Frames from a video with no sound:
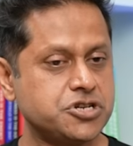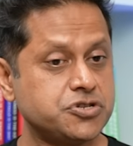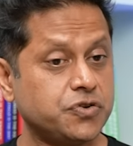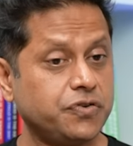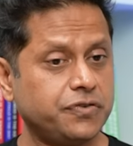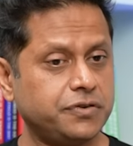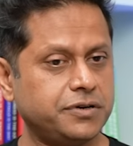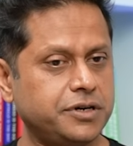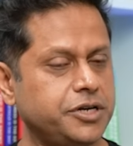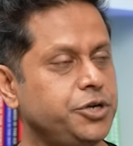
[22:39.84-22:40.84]
so
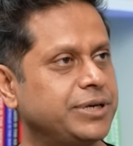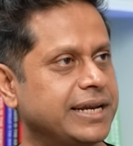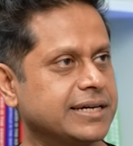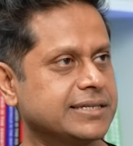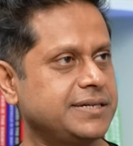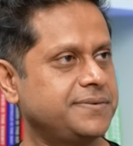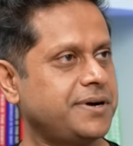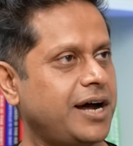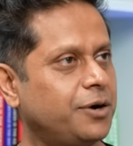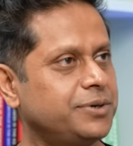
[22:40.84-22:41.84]
Nutanix,
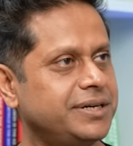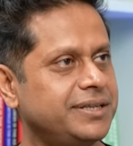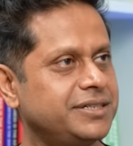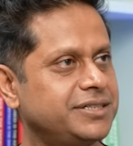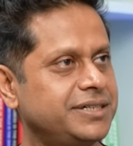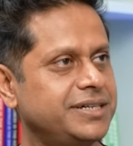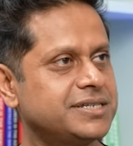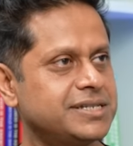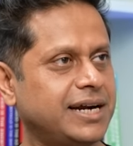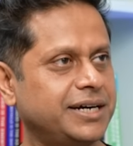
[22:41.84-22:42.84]
how did the journey
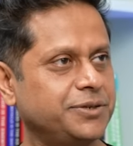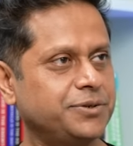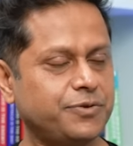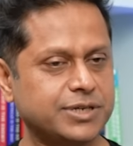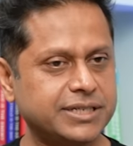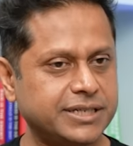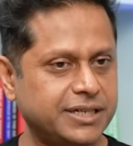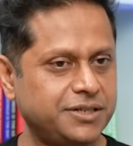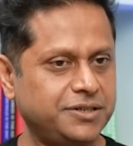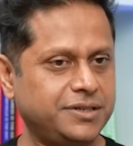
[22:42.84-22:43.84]
start? You know, was it
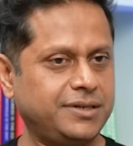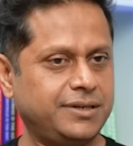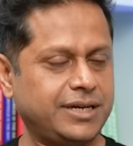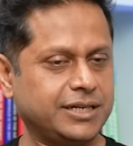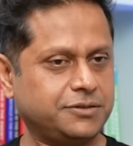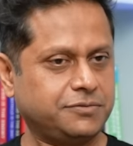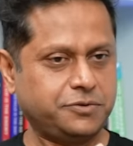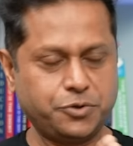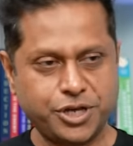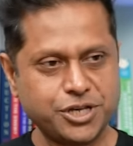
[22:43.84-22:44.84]
a, like
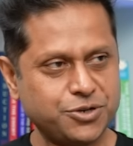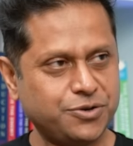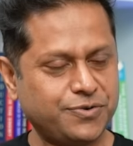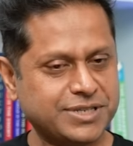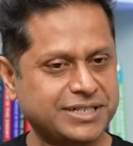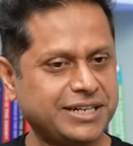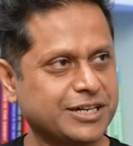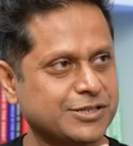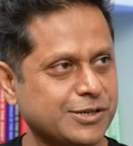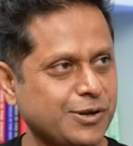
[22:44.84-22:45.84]
knowing you, was it a
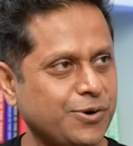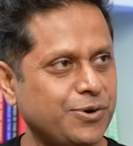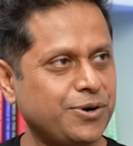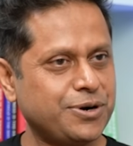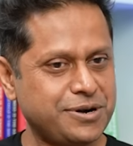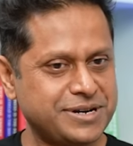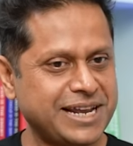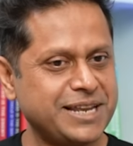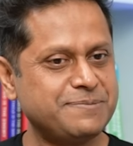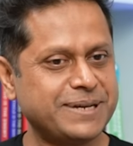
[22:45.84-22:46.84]
like slow,
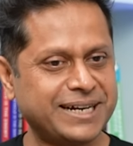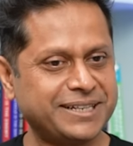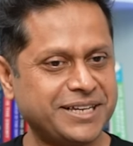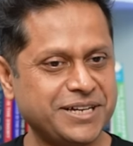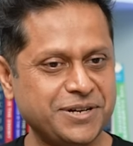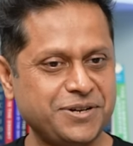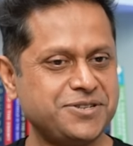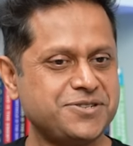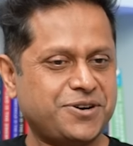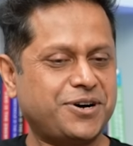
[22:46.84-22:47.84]
deliberate thing
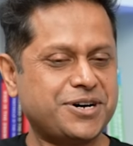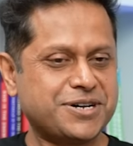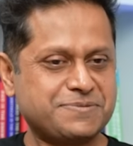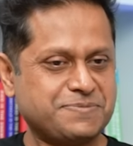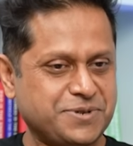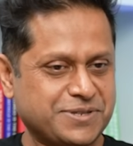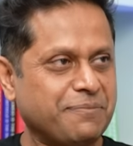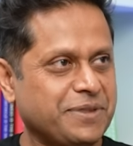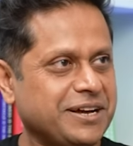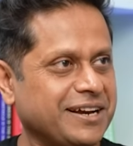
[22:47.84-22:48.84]
or, you know,
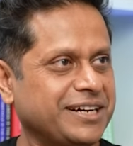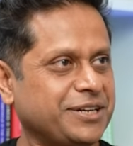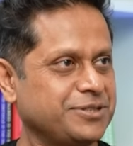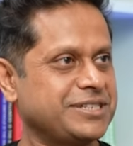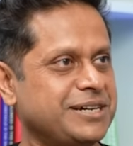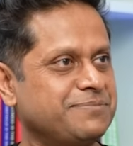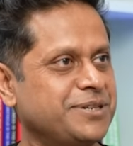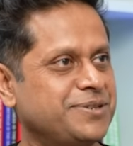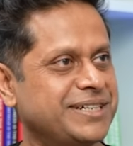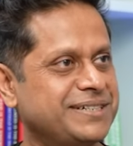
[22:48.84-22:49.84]
something clicked, you just jumped
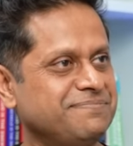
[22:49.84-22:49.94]
into it?